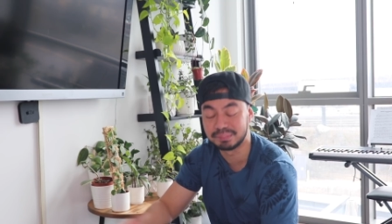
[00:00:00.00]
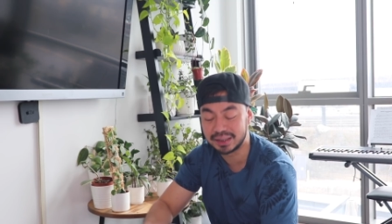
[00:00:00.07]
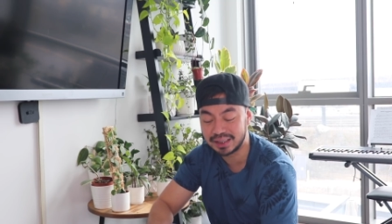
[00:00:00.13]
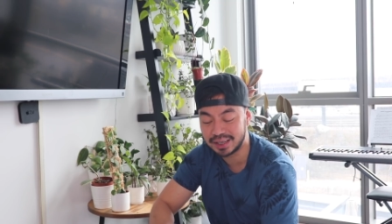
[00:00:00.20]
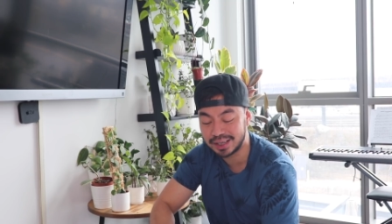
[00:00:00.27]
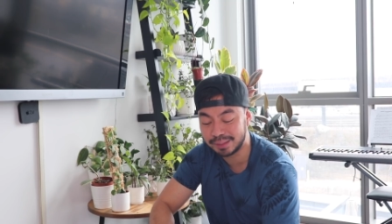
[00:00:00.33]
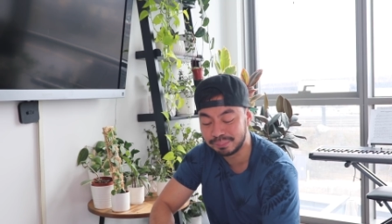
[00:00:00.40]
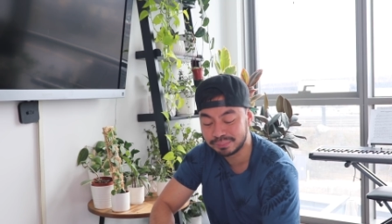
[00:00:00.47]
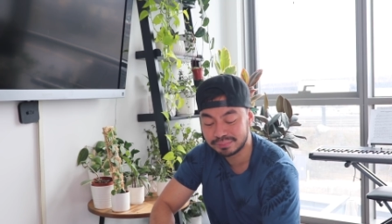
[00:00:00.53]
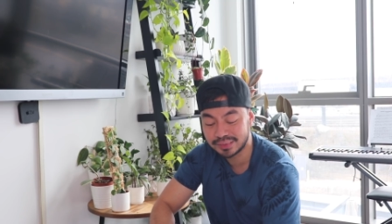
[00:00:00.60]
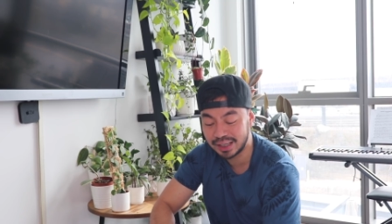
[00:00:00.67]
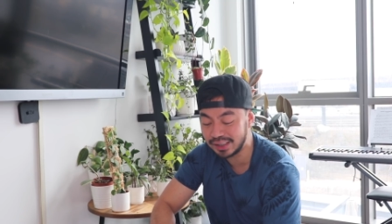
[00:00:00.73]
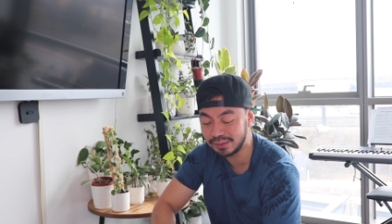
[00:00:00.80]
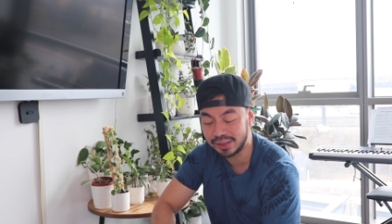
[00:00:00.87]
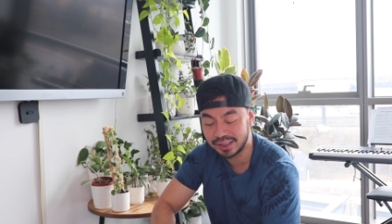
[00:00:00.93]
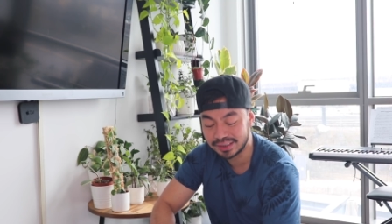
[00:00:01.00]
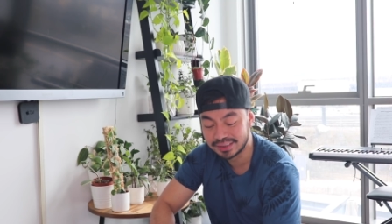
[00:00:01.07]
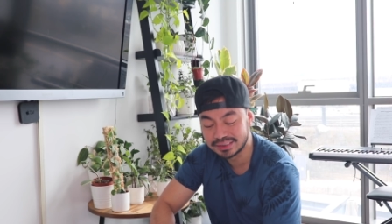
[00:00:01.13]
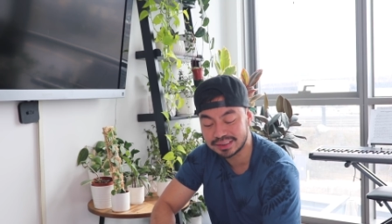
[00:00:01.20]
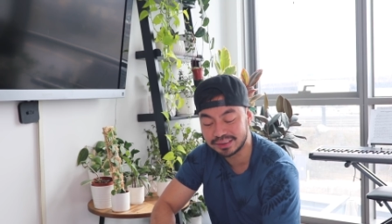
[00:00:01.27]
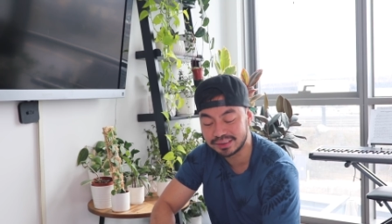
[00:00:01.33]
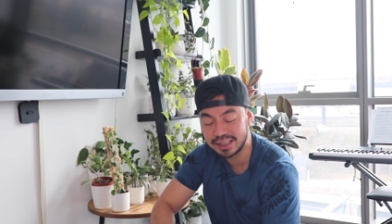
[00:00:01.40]
But uh, anyway,
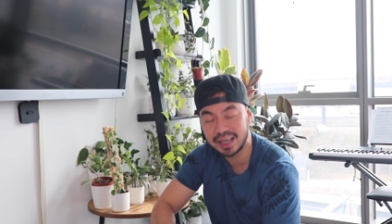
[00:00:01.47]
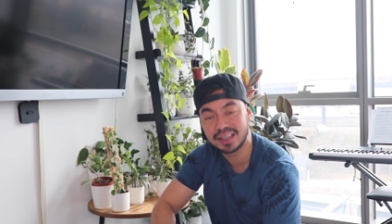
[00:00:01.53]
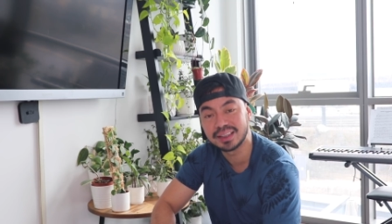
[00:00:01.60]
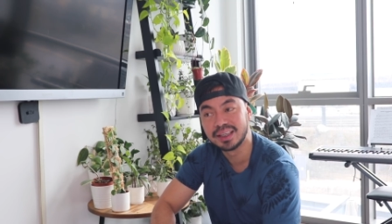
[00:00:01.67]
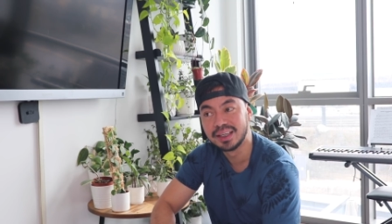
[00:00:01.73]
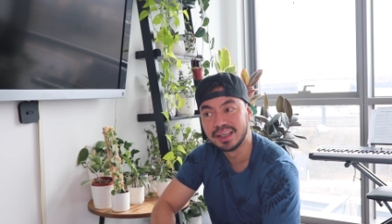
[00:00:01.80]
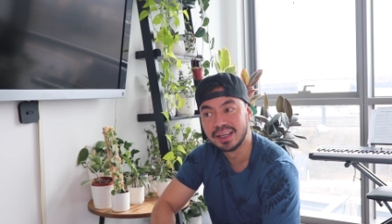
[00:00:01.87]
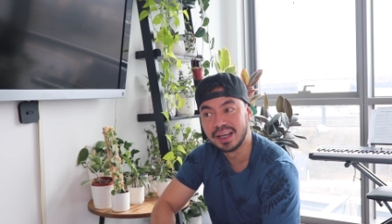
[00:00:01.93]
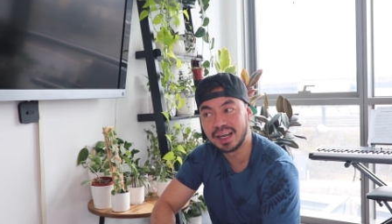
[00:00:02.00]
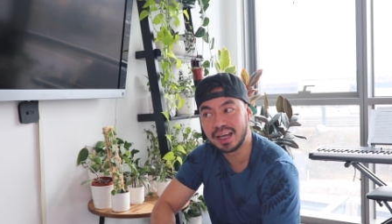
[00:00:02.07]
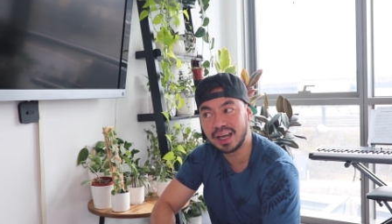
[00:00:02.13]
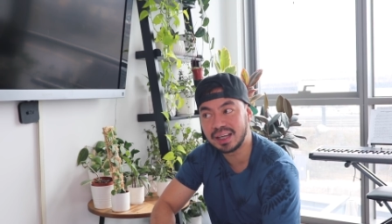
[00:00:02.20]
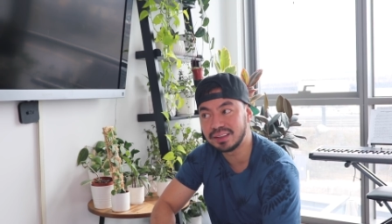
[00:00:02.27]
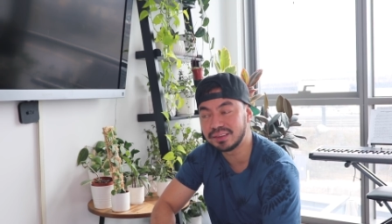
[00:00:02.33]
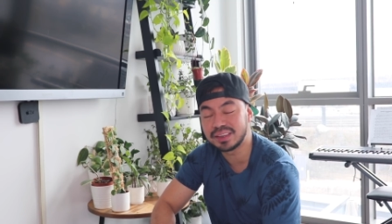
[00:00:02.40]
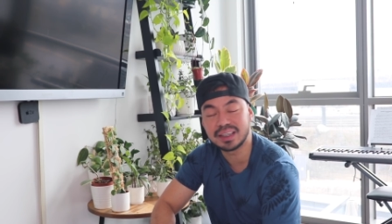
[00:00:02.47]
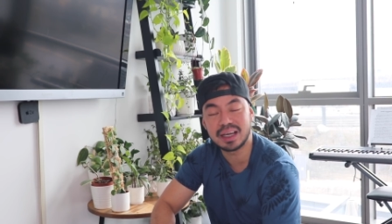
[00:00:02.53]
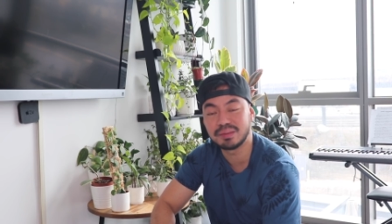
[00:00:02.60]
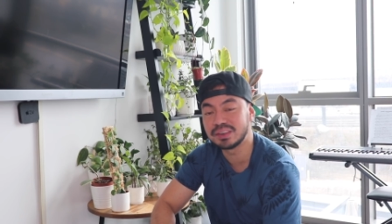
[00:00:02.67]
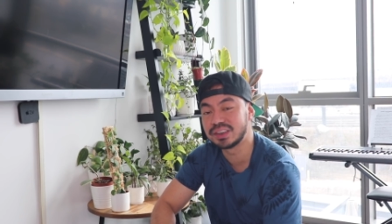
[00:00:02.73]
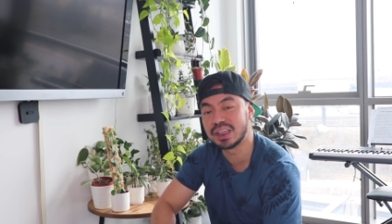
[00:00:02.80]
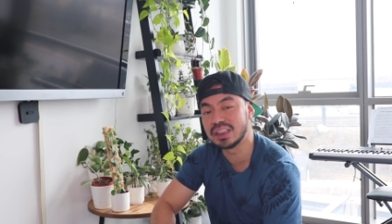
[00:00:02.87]
so that, I don't think
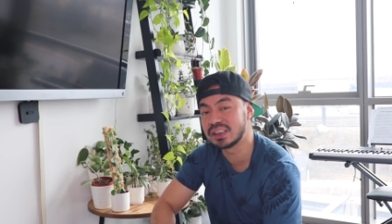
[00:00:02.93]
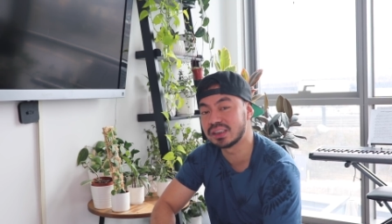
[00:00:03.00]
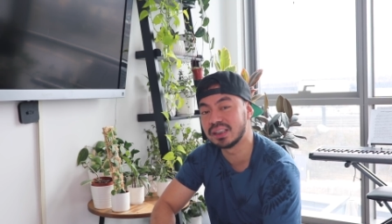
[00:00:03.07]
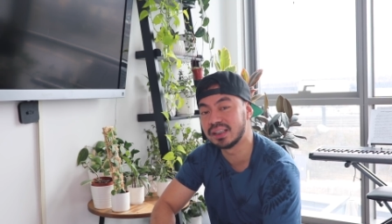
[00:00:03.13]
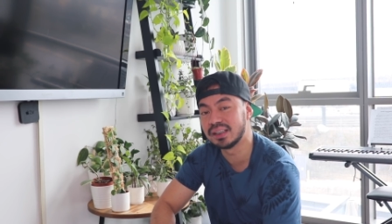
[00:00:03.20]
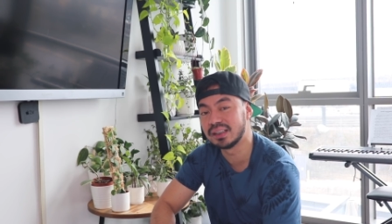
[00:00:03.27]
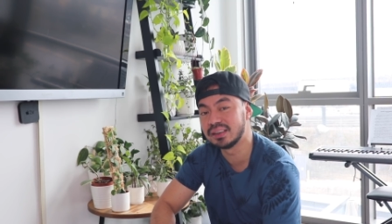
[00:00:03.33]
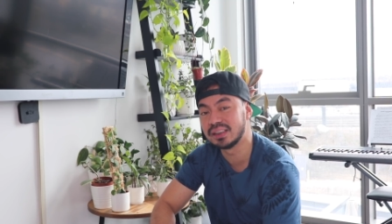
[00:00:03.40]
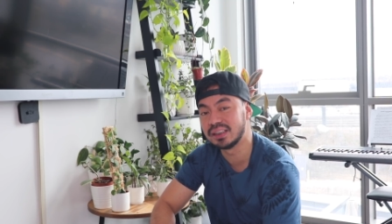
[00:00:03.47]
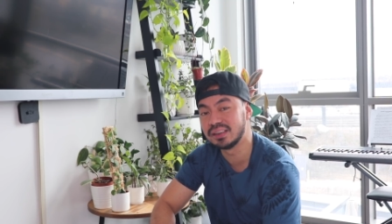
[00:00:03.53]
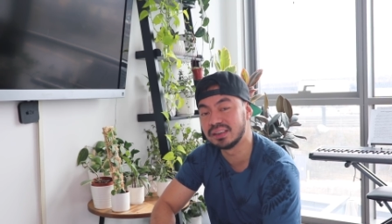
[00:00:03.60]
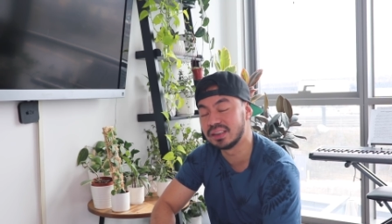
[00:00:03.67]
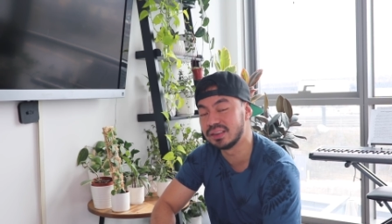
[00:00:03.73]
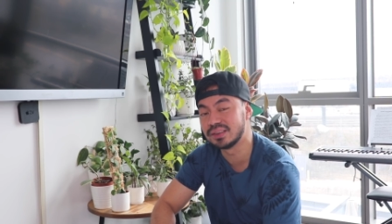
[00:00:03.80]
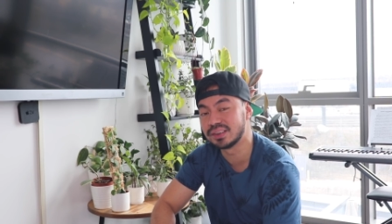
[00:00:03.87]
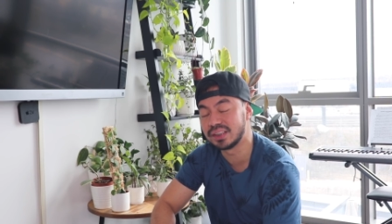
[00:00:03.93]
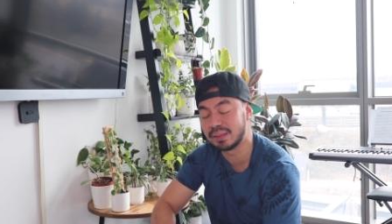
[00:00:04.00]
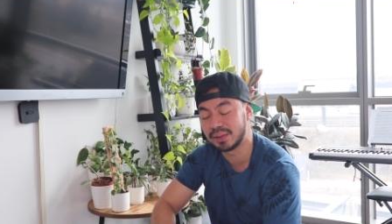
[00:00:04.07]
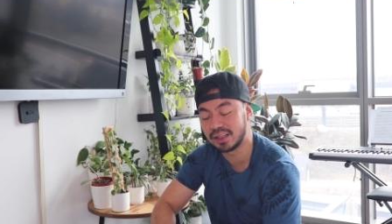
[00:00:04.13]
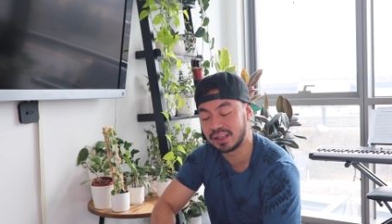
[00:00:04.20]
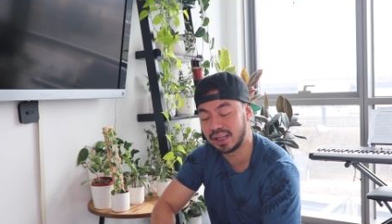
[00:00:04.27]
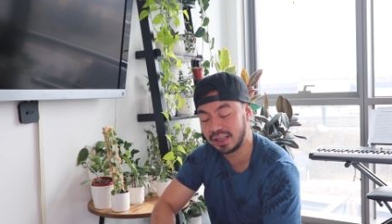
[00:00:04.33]
I would change the, the, the username at all.